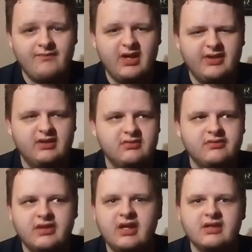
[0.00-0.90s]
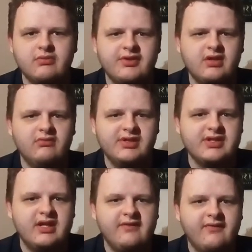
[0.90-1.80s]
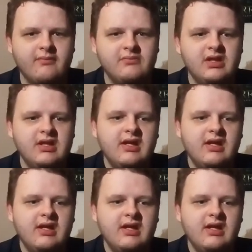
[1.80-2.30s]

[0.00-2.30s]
I think that is what they originated from,